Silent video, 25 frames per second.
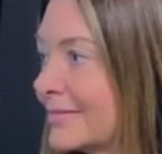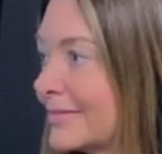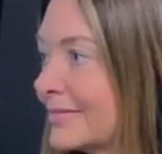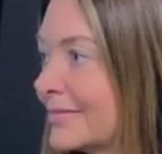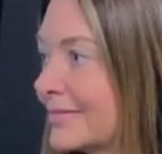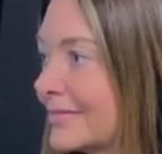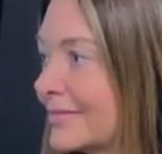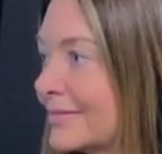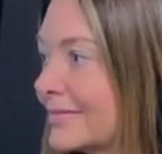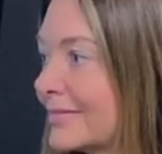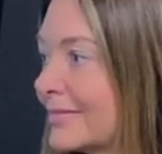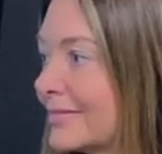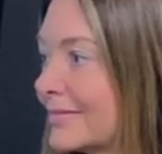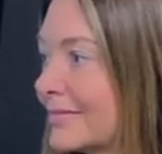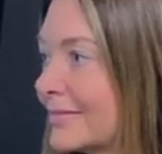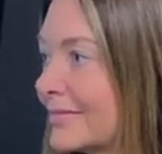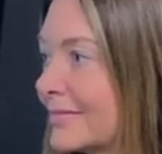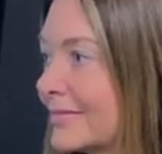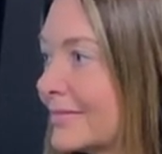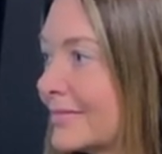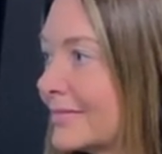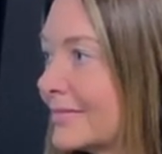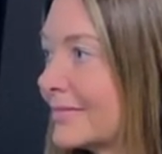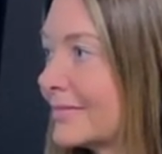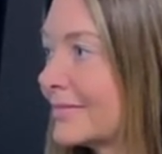
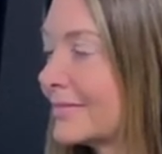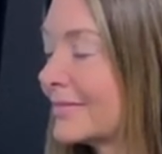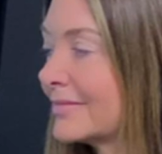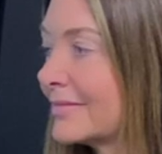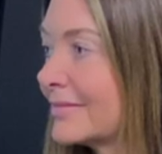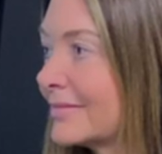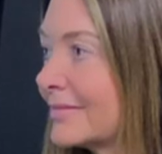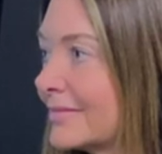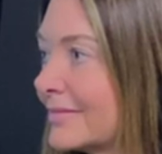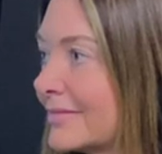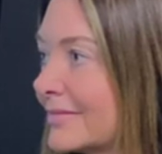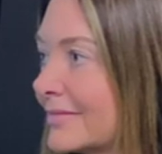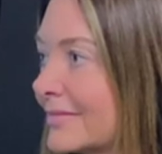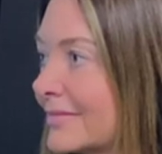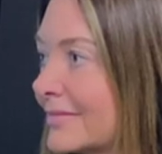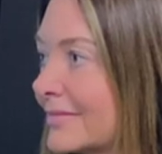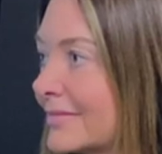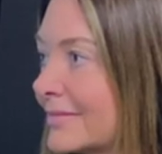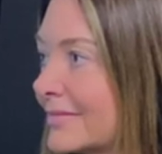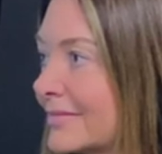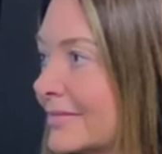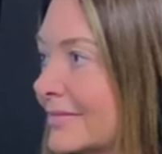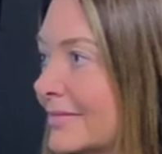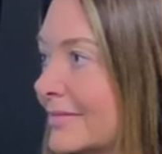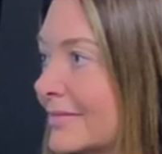
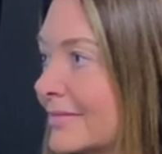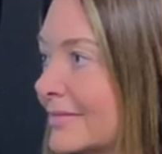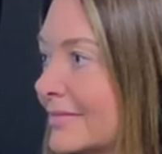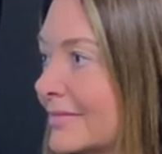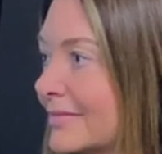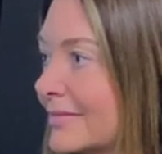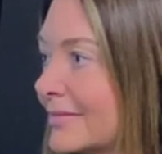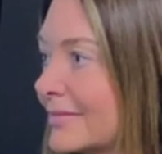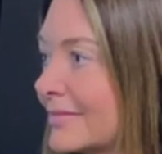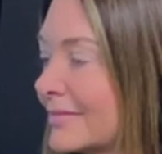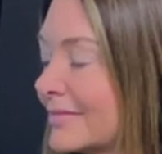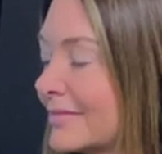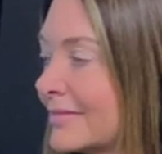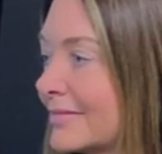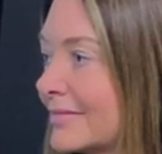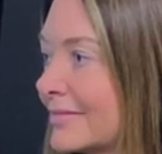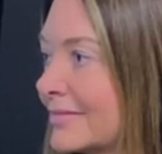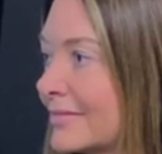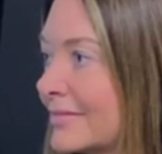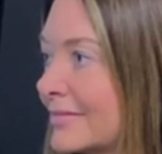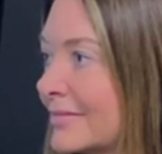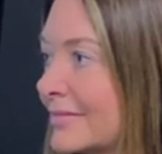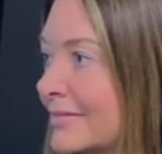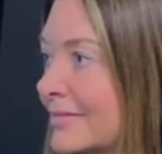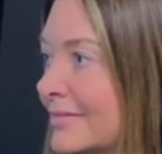
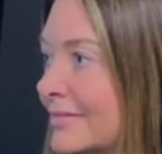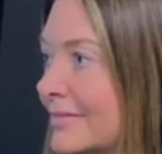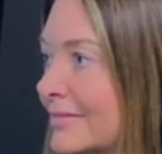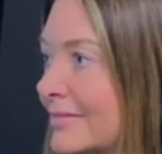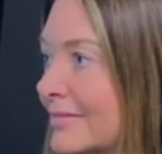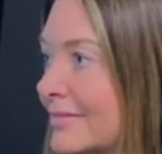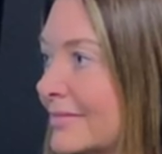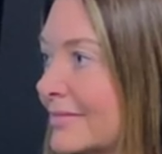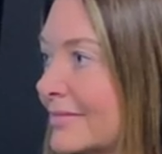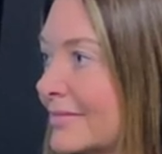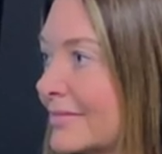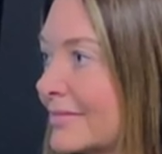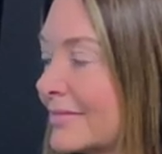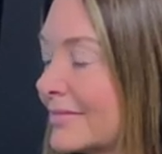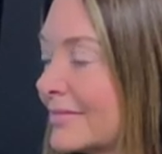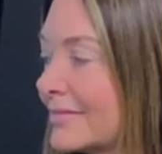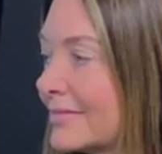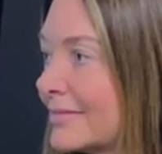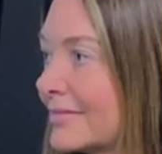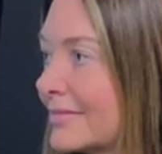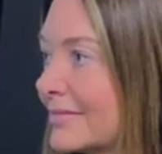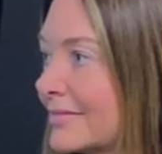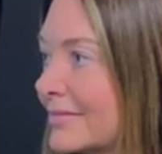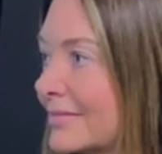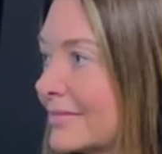
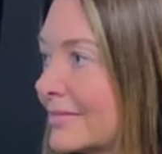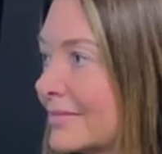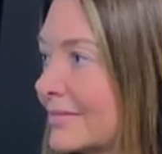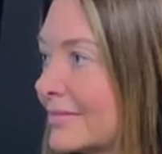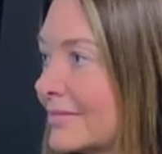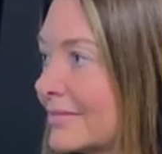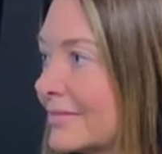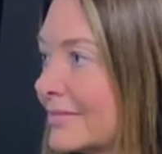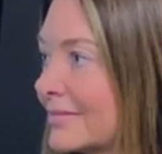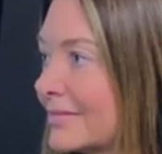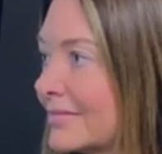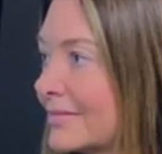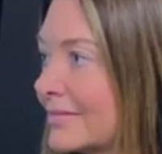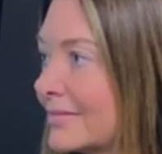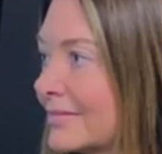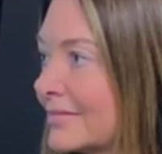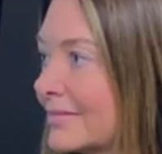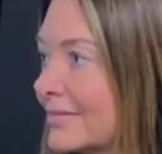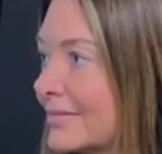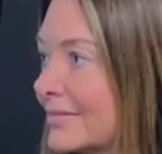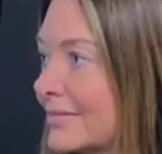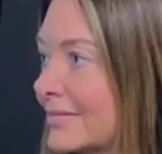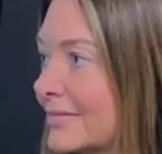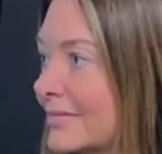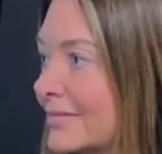
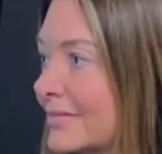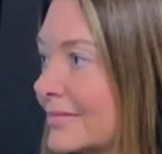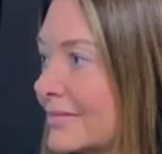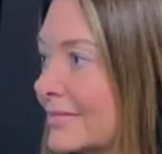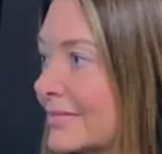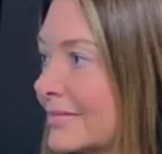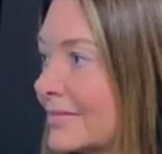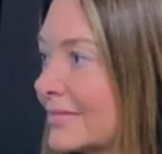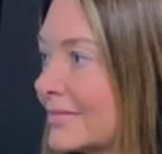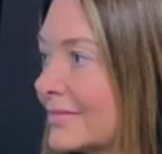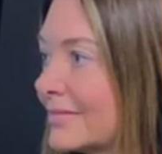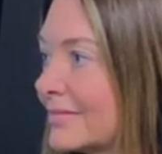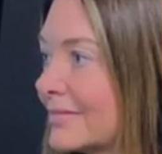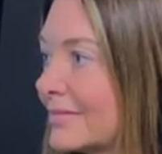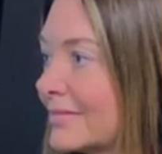[no speech]